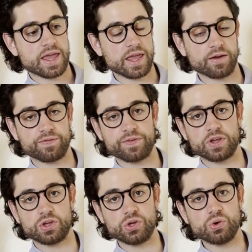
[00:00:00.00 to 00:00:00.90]
If
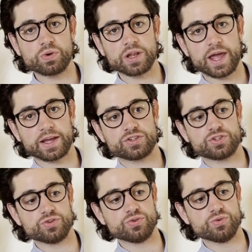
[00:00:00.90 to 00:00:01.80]
you would like
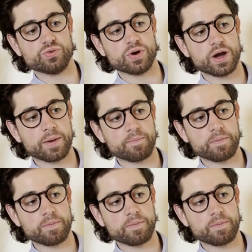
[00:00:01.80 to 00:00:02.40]
to